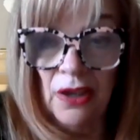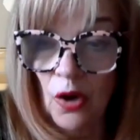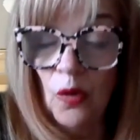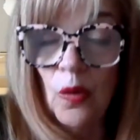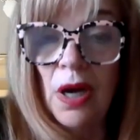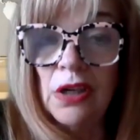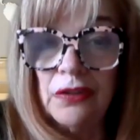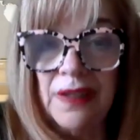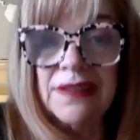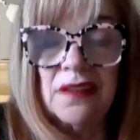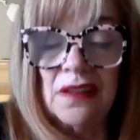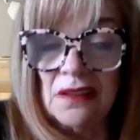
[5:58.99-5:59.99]
owe a
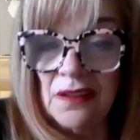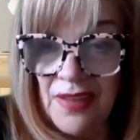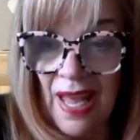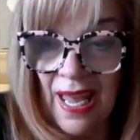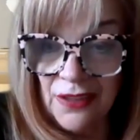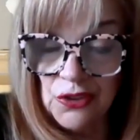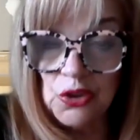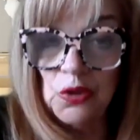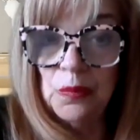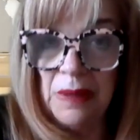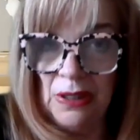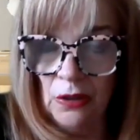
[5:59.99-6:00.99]
great deal of that to
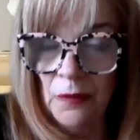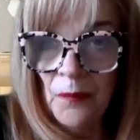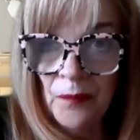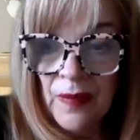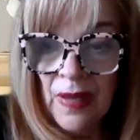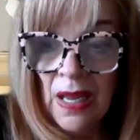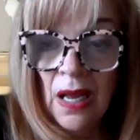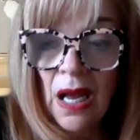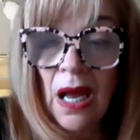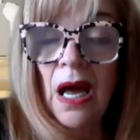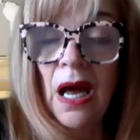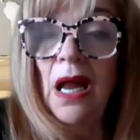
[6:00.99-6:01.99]
Bill.
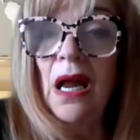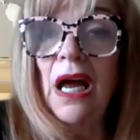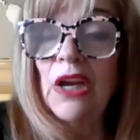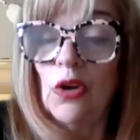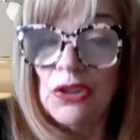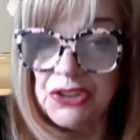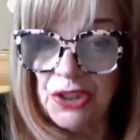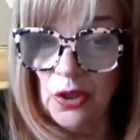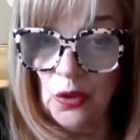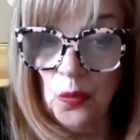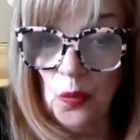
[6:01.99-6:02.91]
I also